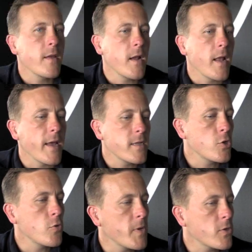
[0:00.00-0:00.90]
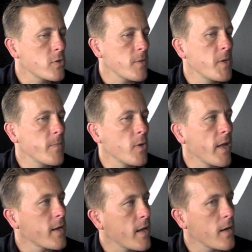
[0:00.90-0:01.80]
I like to shoot pictures of people
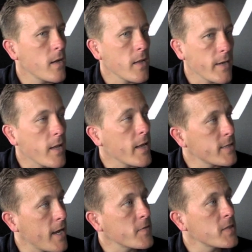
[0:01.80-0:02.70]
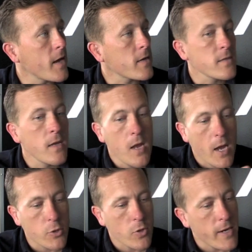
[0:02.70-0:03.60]
like I like to have sex.
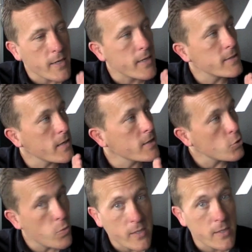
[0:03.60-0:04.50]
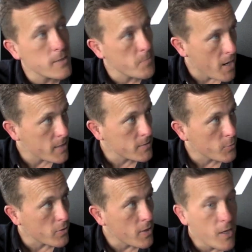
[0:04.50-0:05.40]
I try and get it done as quickly as
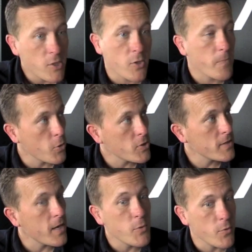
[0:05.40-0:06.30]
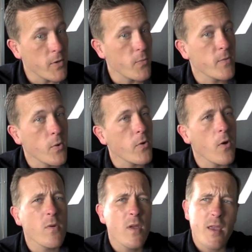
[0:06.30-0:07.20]
possible so the person that I'm doing it with won't
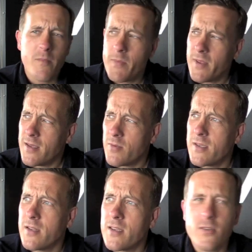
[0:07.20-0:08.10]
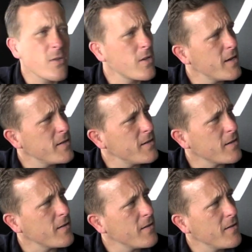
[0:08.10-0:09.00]
go, hey, maybe this wasn't such a good
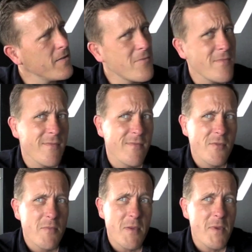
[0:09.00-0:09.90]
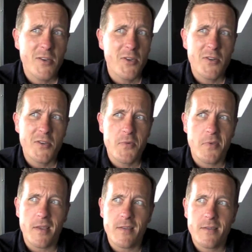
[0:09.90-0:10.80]
idea. Maybe I shouldn't do
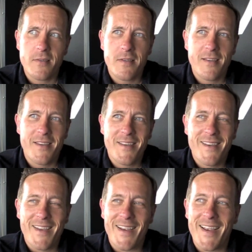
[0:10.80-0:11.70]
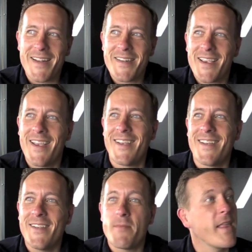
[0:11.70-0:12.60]
this. And
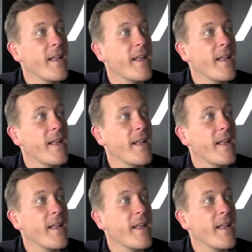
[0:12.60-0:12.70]
by